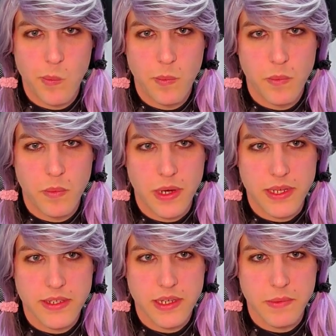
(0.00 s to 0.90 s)
while
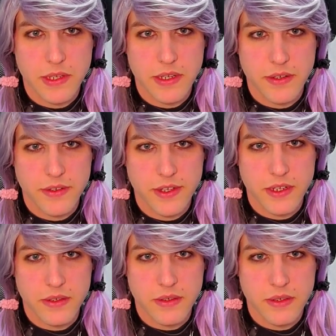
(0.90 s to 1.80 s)
simultaneously
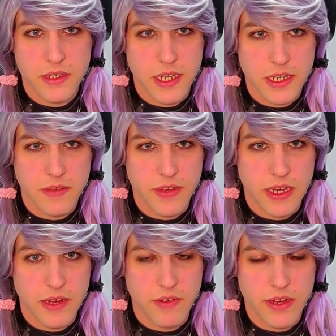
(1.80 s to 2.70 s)
deactivating
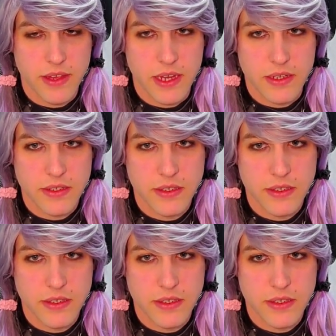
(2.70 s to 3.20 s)
everything else.